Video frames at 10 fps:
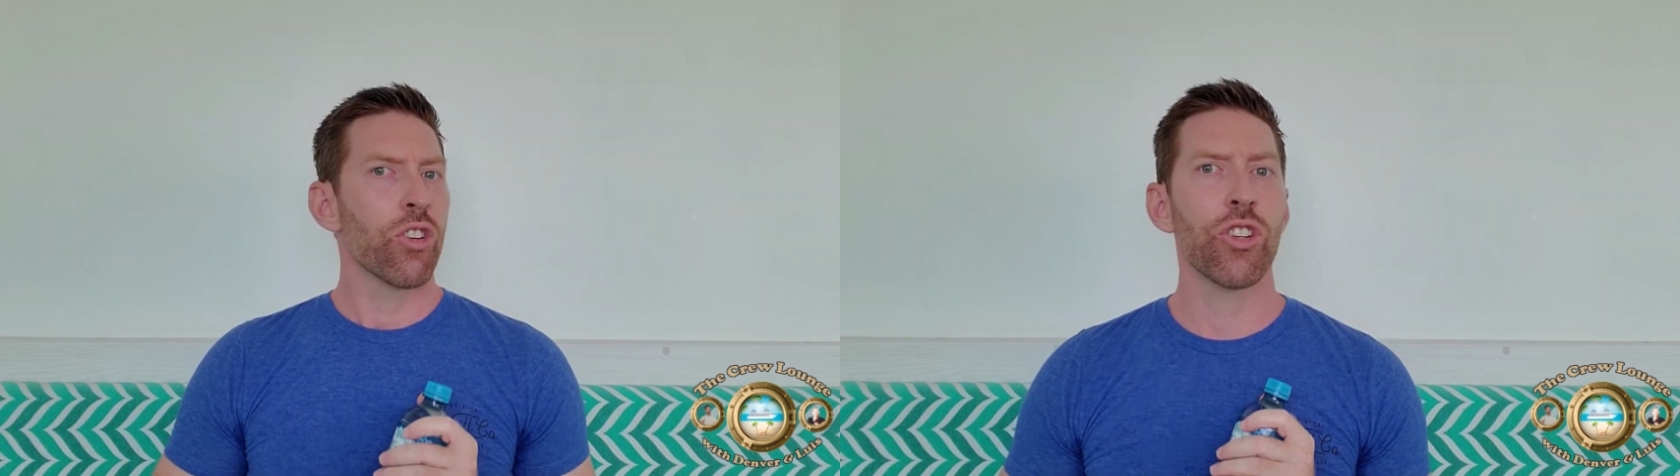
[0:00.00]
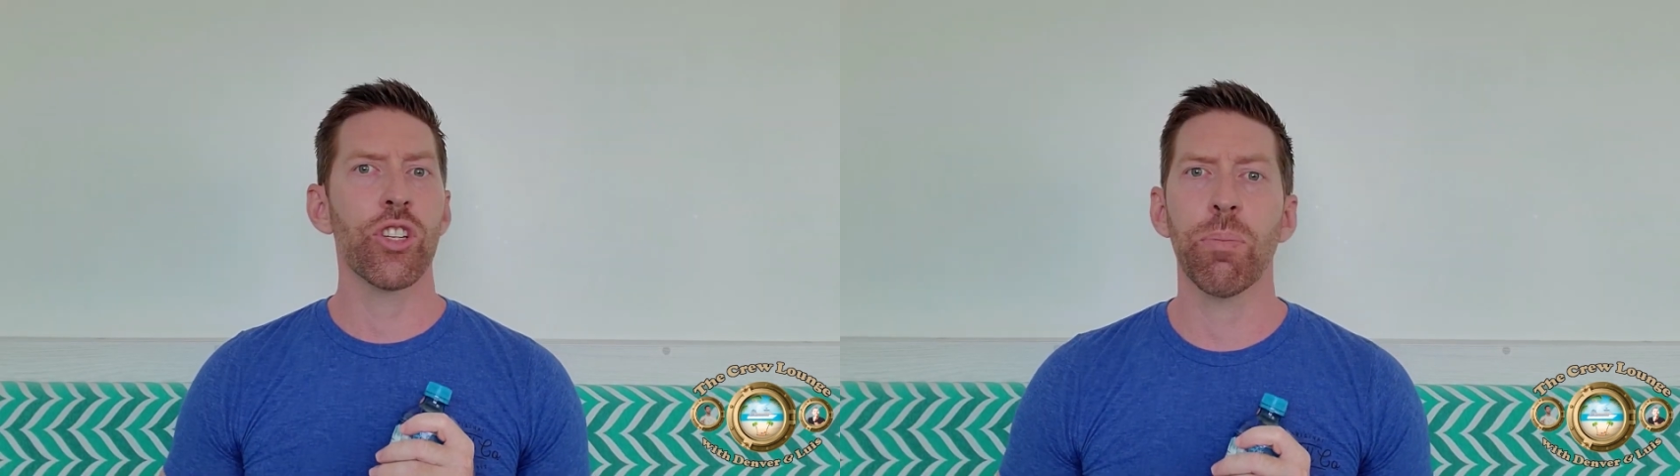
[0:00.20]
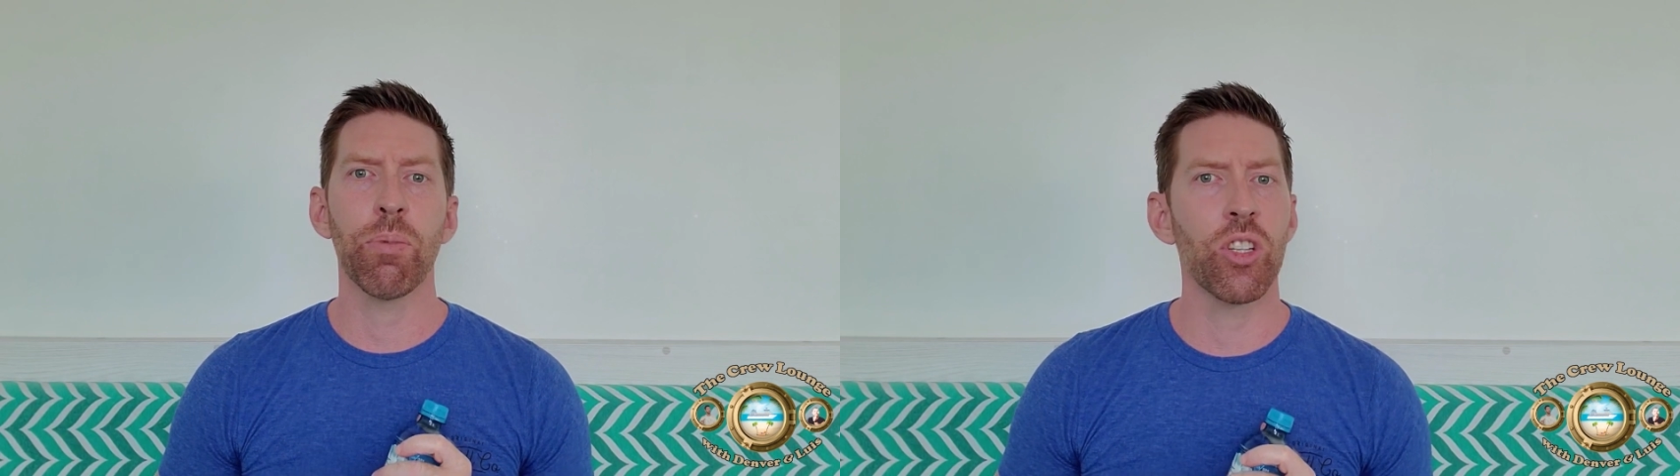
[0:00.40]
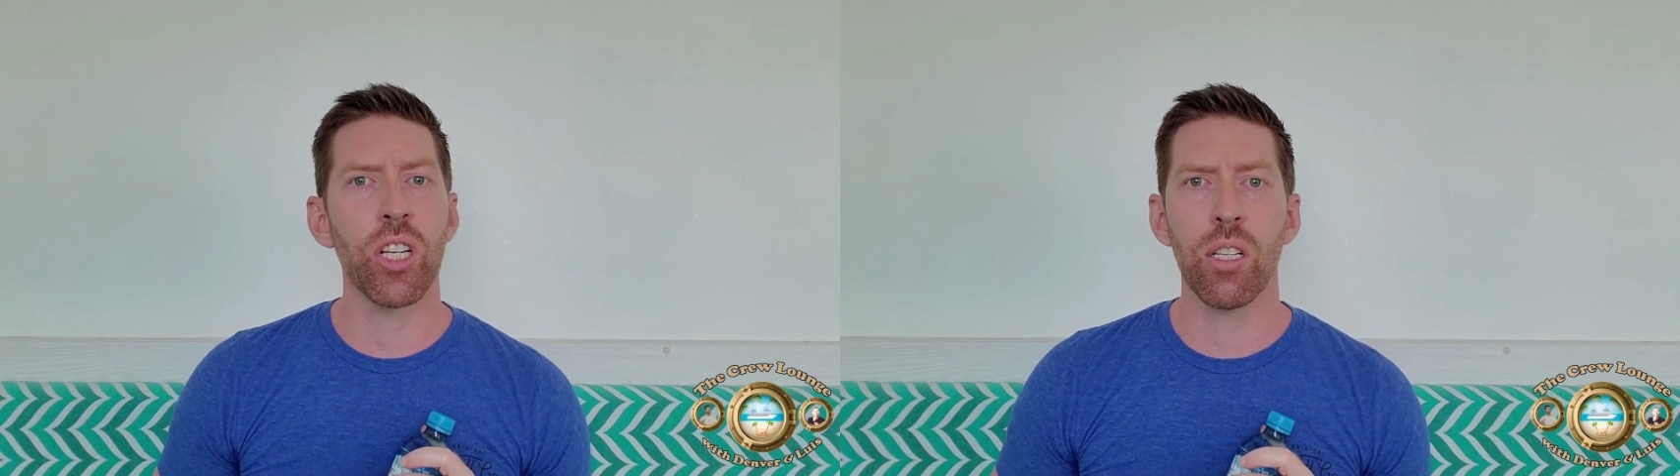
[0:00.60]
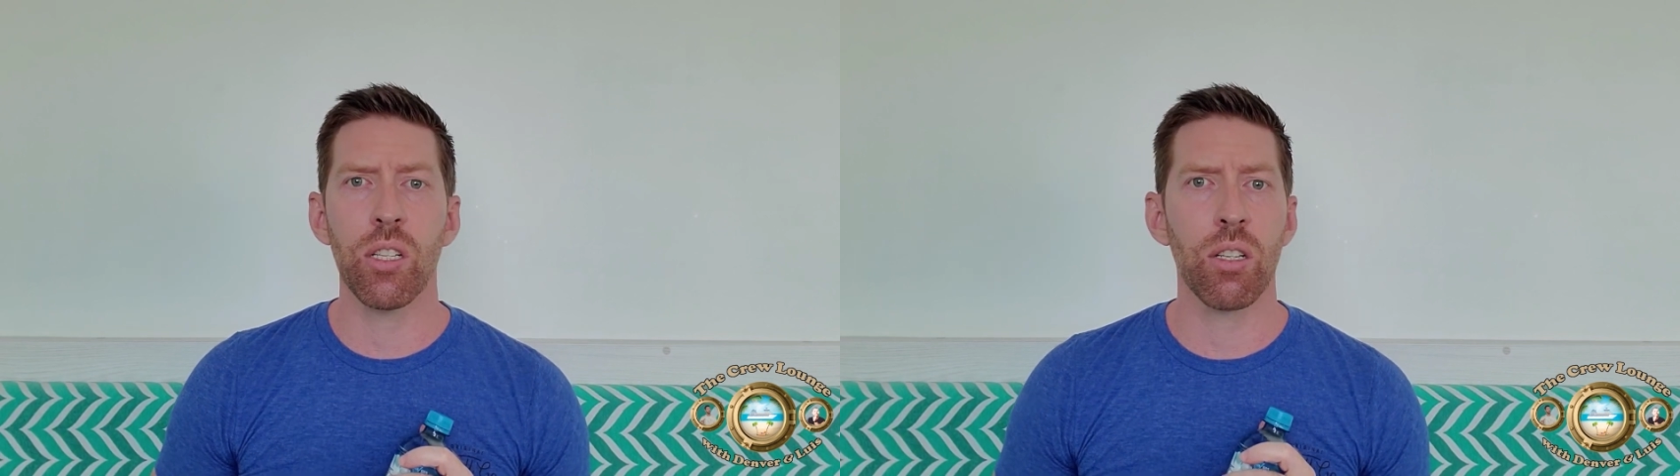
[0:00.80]
Ship
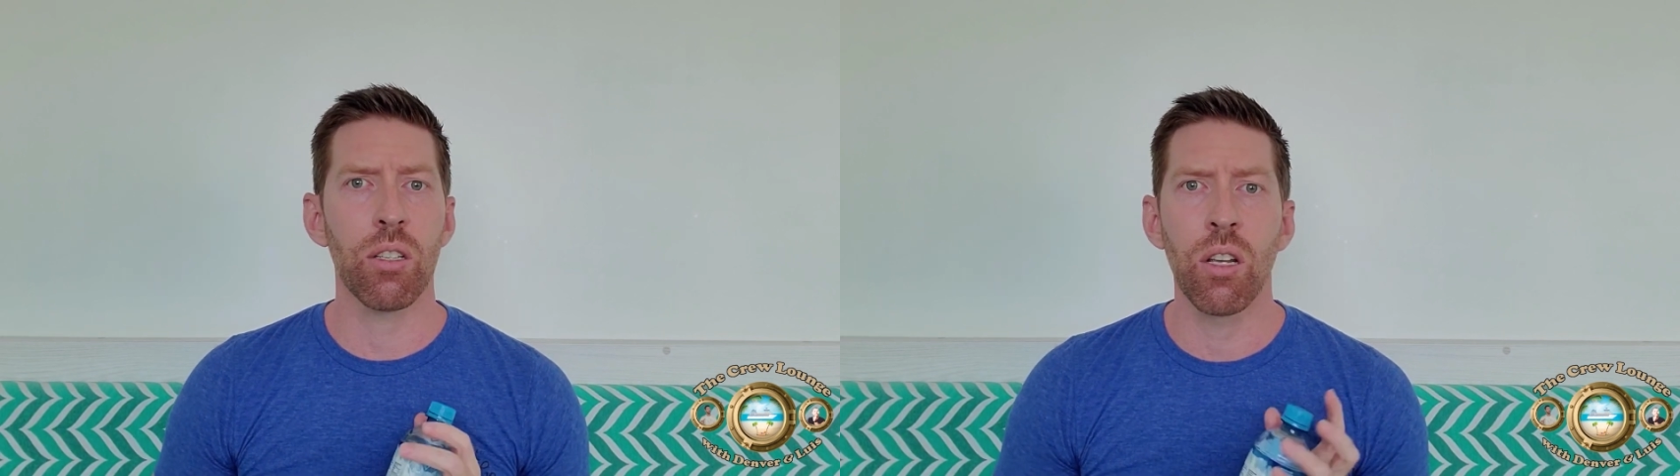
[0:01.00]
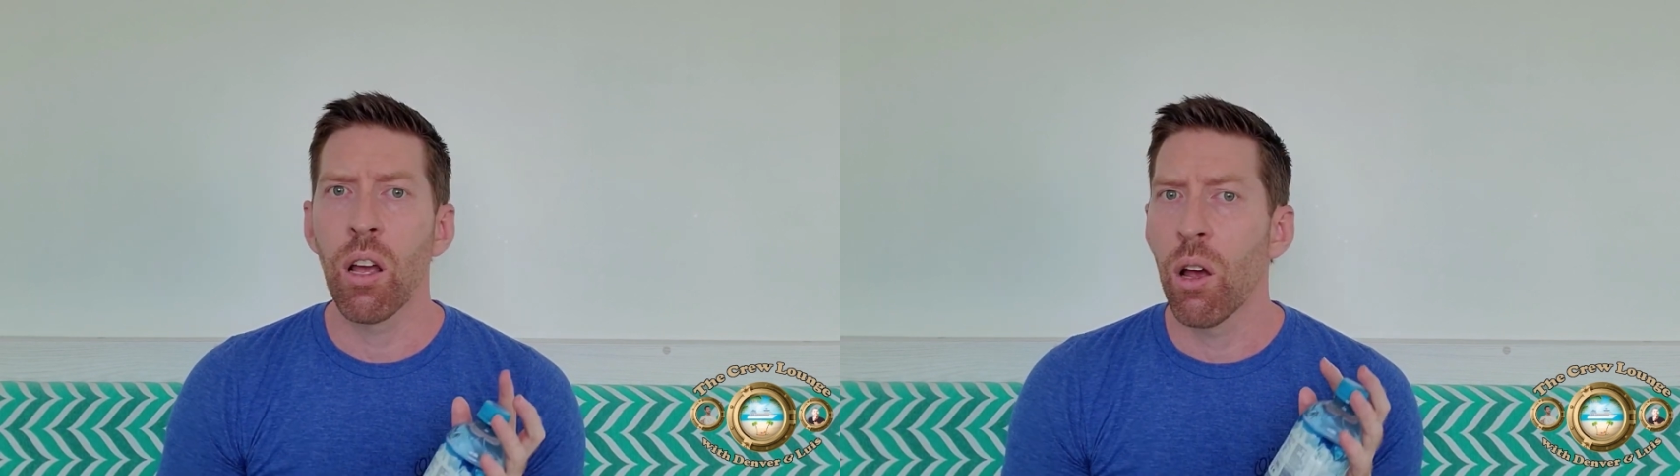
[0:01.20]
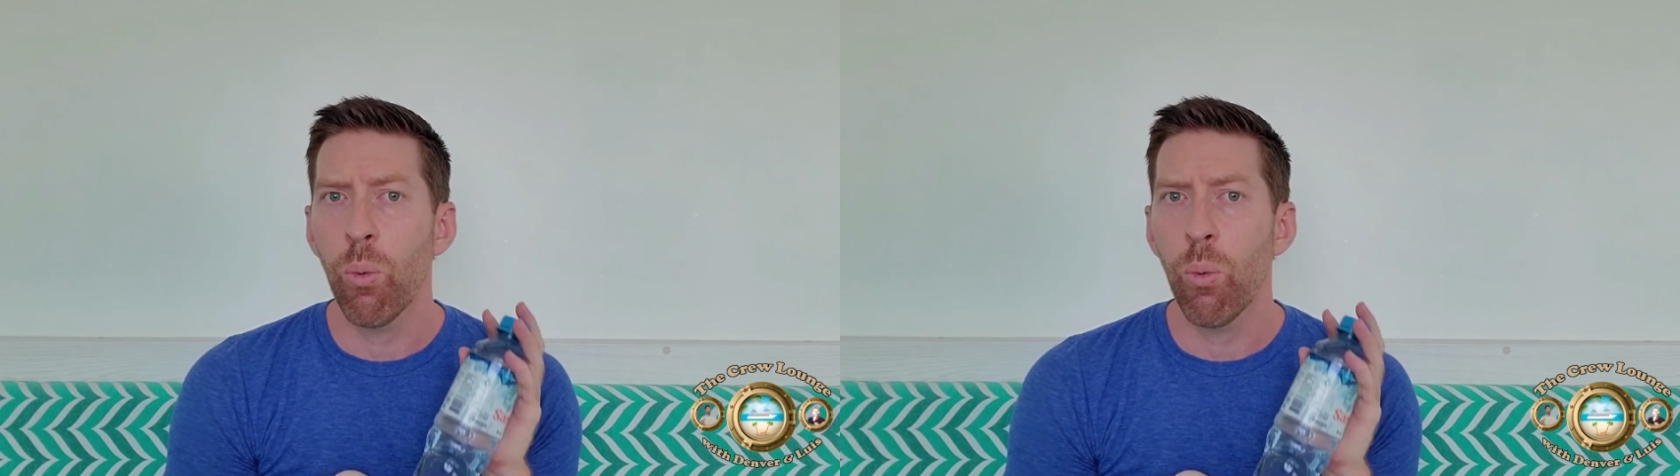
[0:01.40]
Jesus,